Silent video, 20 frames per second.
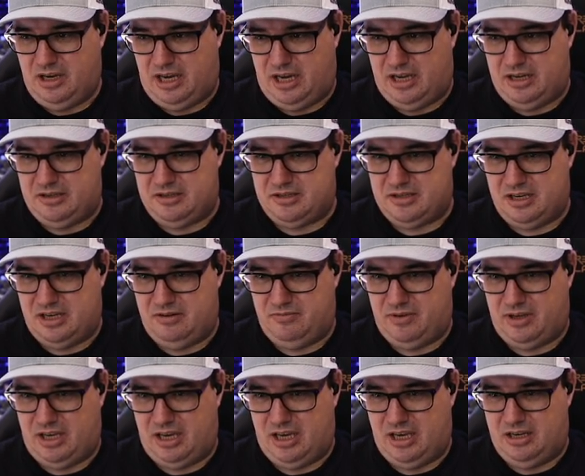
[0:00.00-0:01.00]
and save
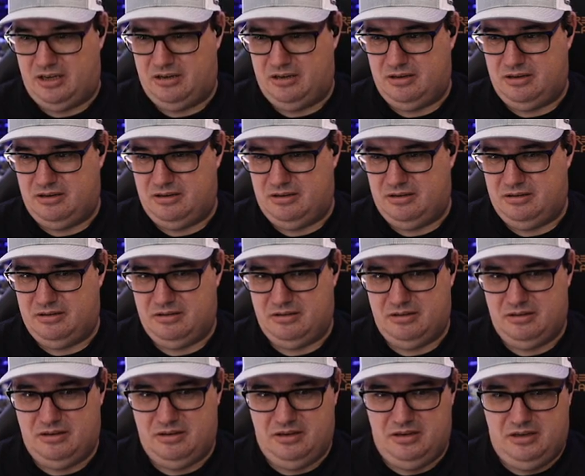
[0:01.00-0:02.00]
again.
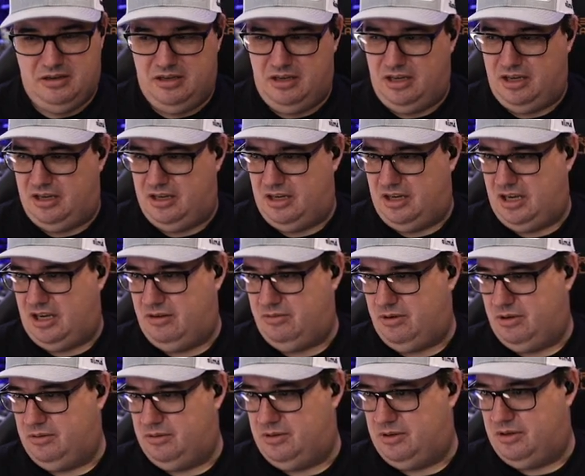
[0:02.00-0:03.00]
And now
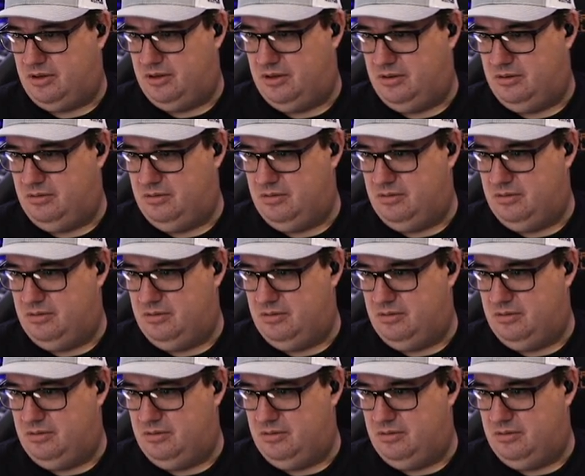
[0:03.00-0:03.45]
I'll do.